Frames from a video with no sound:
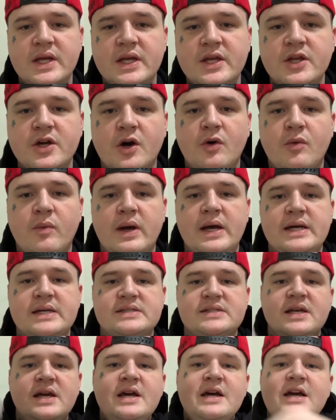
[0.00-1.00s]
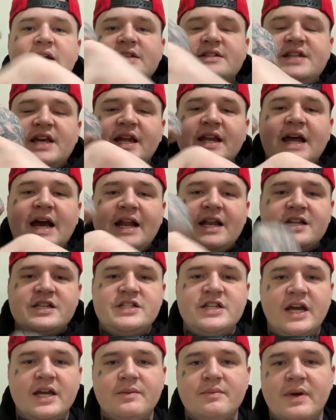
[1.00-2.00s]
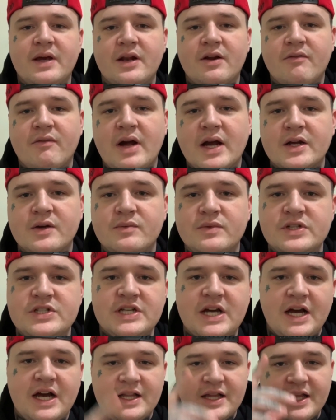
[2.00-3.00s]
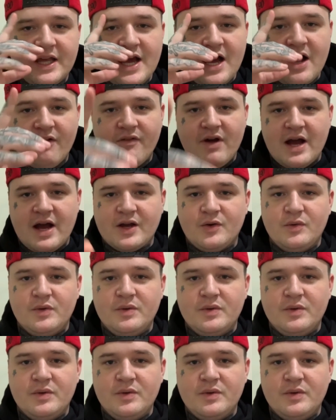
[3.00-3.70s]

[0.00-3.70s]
of E O S. ten ninety Jake, man, I'm rocking with y'all. Let y'all rock